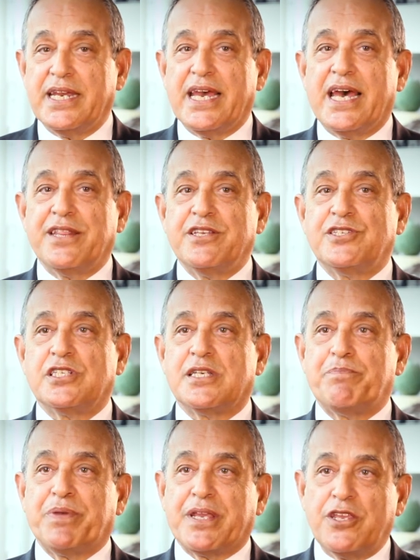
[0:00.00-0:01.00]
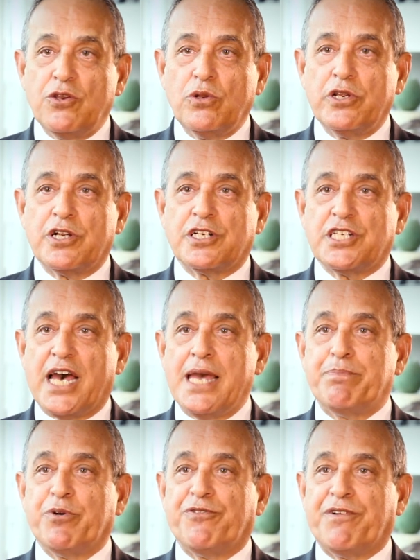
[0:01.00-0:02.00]
And this is a peculiar
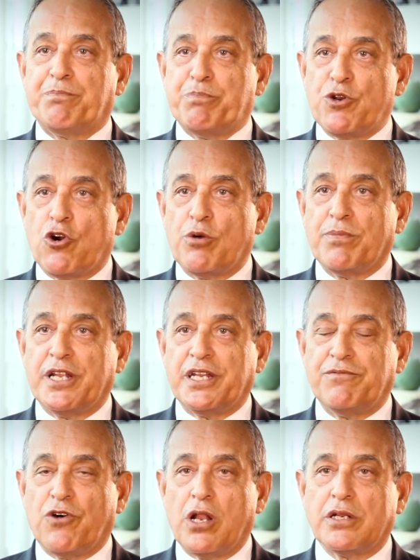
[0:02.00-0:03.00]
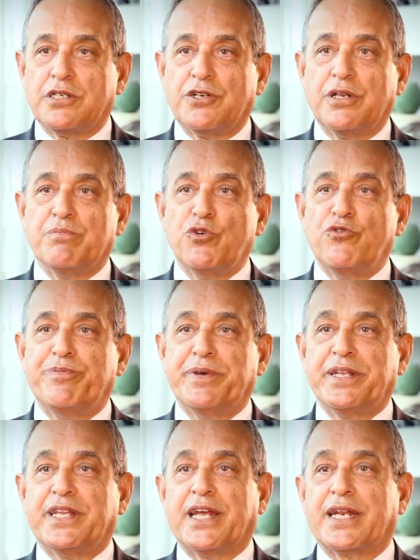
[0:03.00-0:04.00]
type of abnormal involuntary
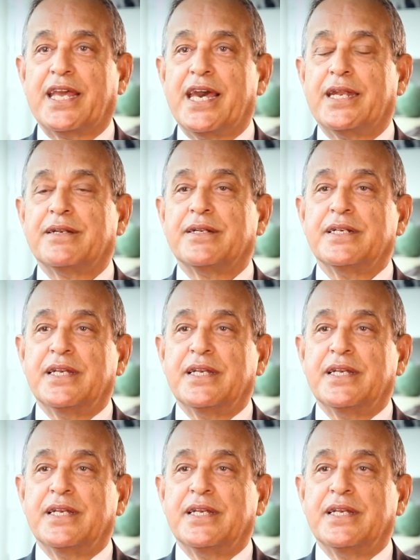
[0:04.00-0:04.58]
movement that can